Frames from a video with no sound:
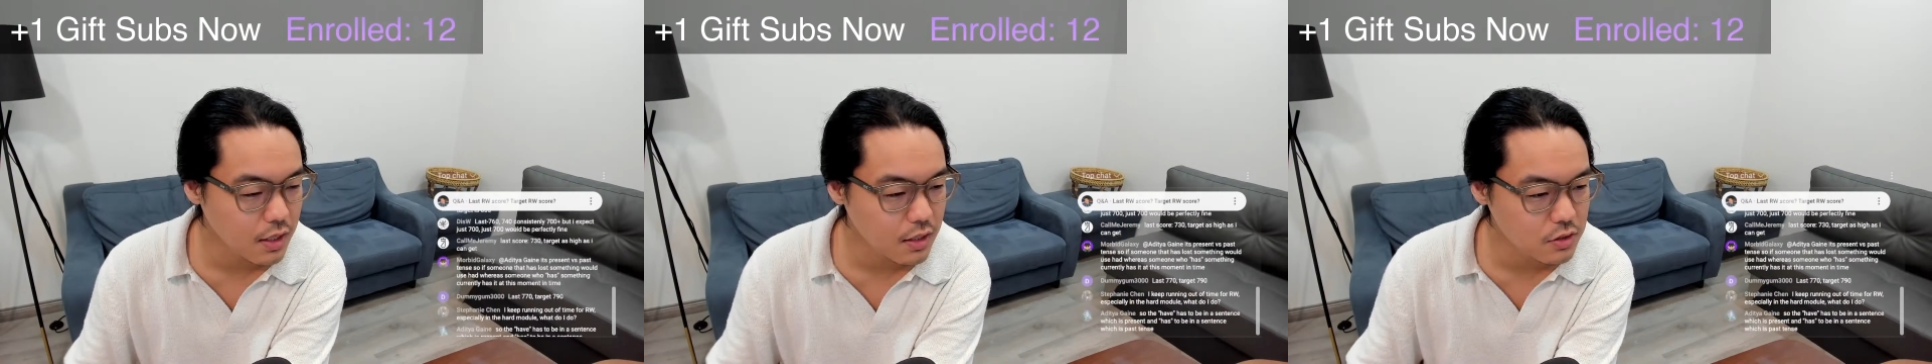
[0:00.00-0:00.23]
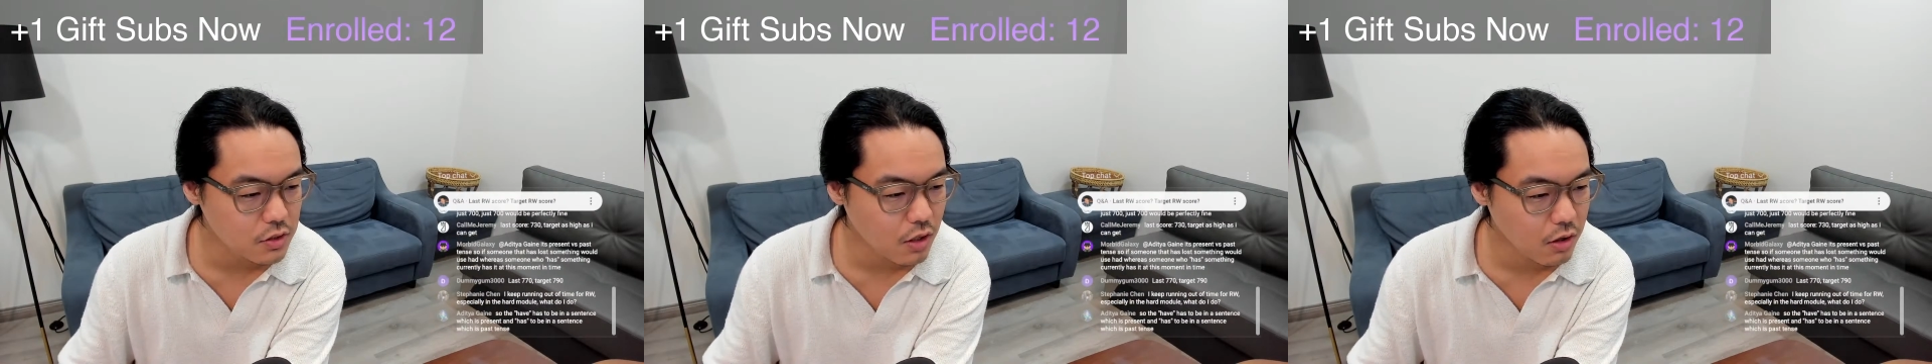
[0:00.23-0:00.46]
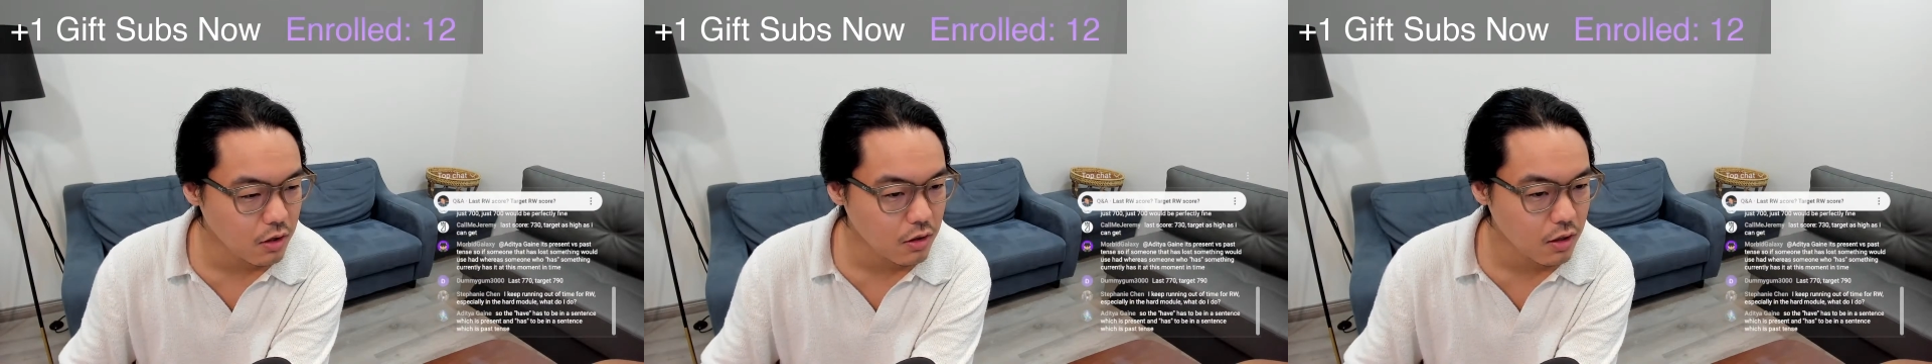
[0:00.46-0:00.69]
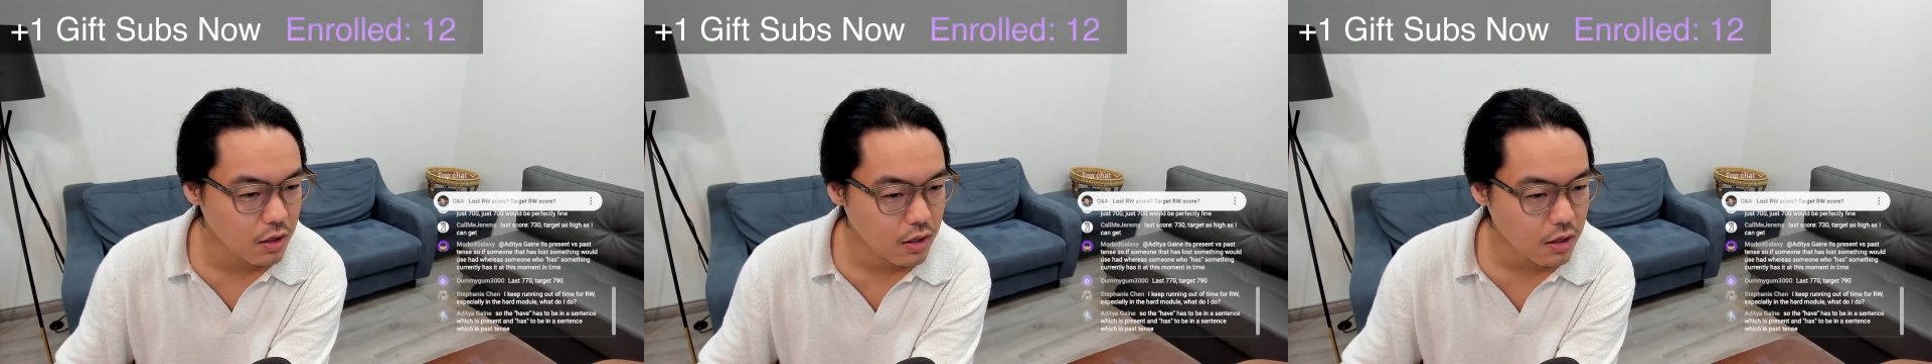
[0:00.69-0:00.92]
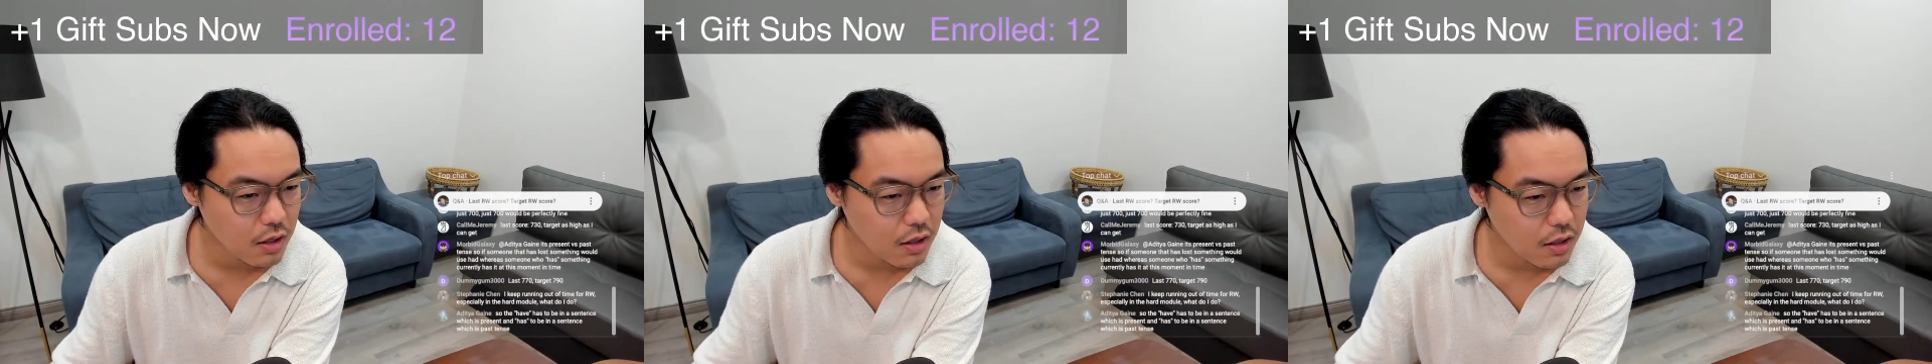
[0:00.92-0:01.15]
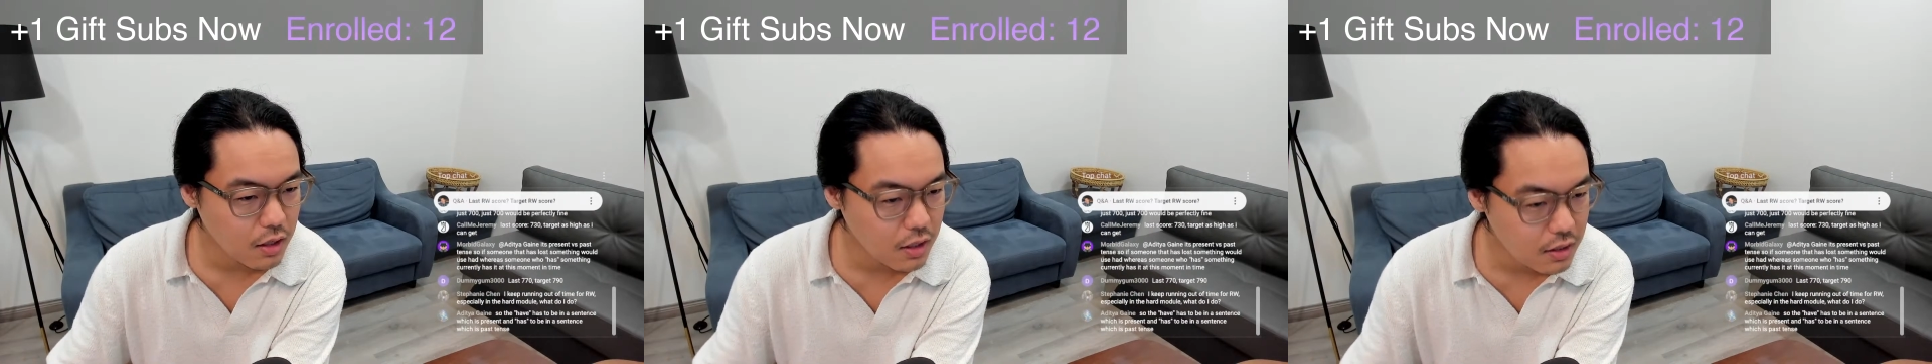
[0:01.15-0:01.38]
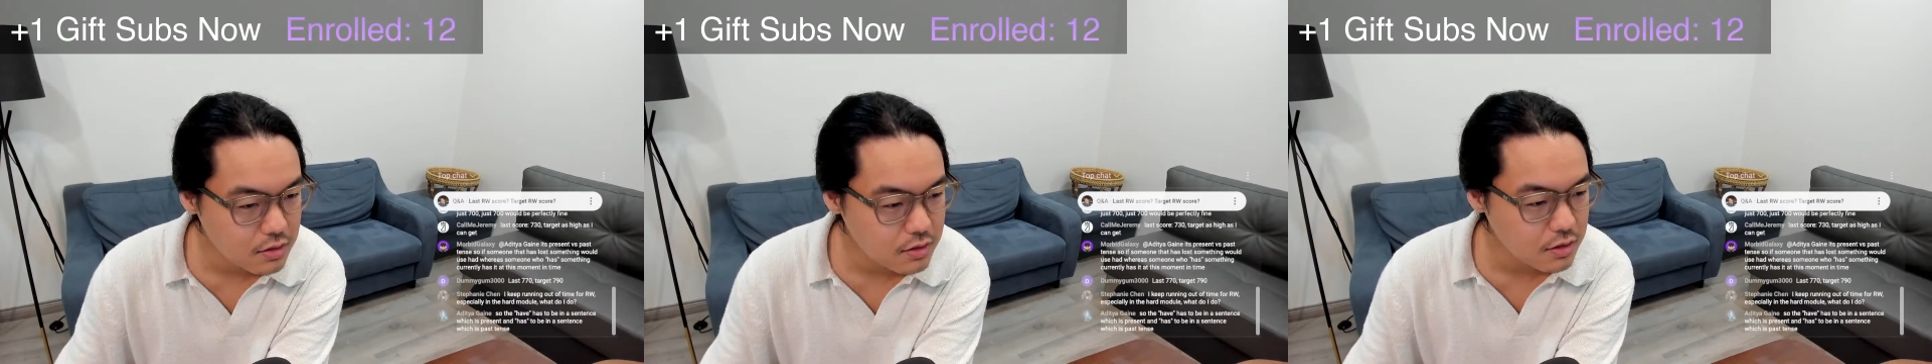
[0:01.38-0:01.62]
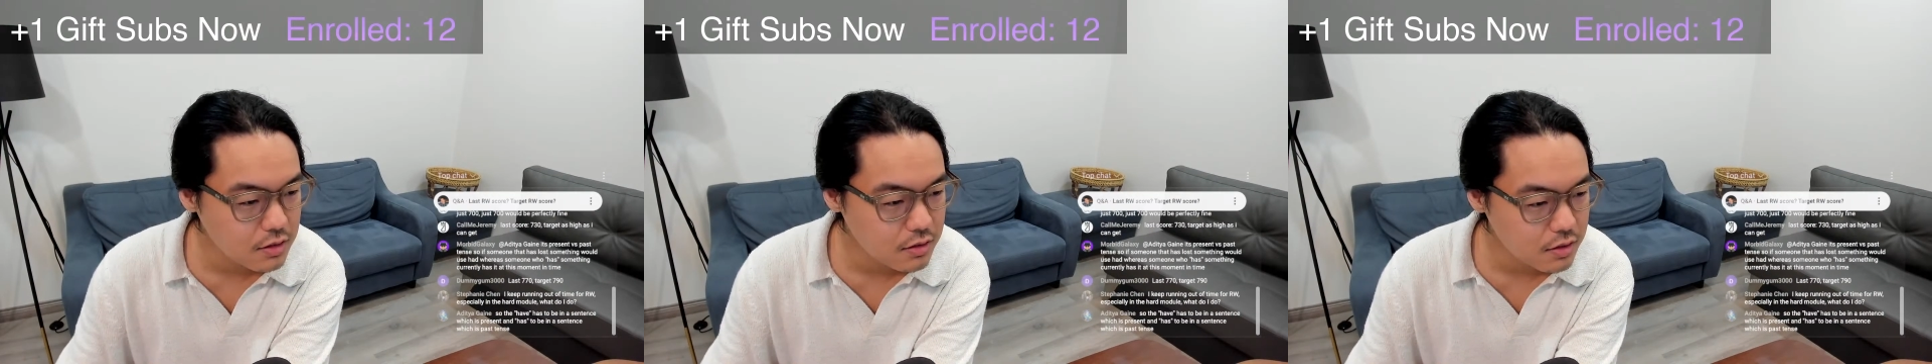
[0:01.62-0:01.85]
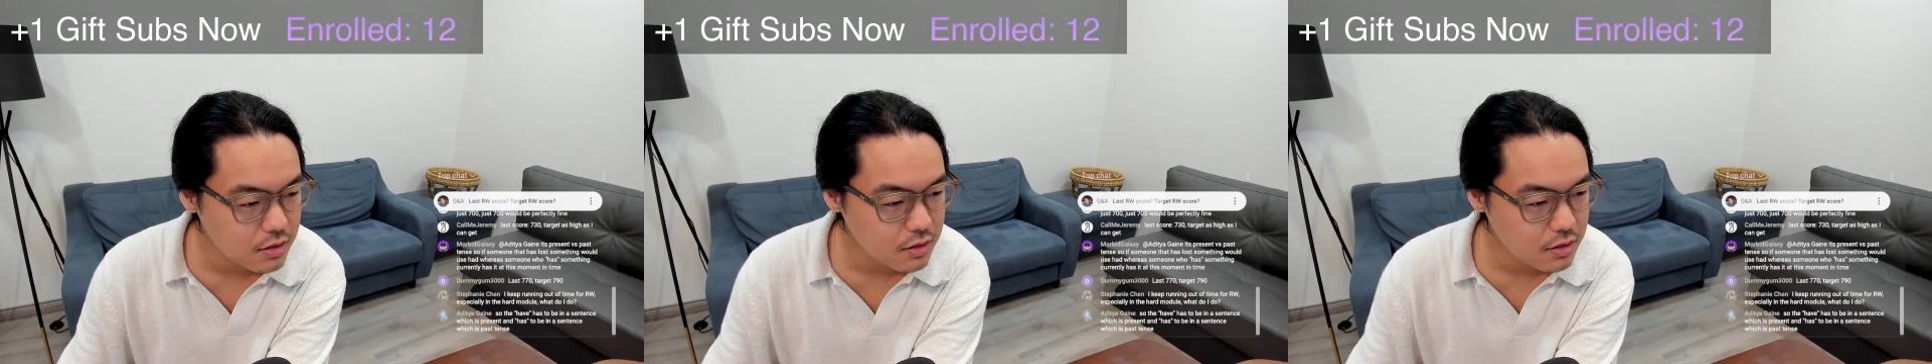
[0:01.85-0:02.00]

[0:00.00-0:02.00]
Saul isn't